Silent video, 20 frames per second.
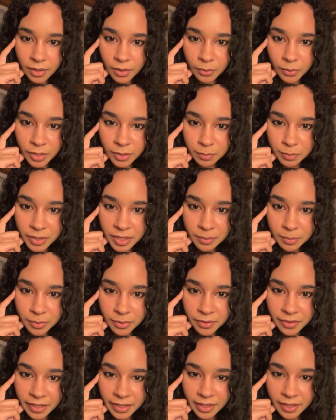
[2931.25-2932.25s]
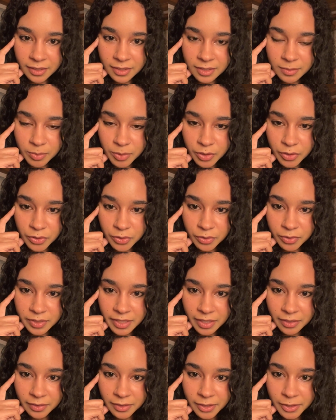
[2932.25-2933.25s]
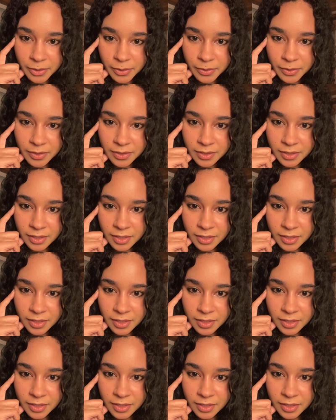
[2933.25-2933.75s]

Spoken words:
With people that get spiritual downloads,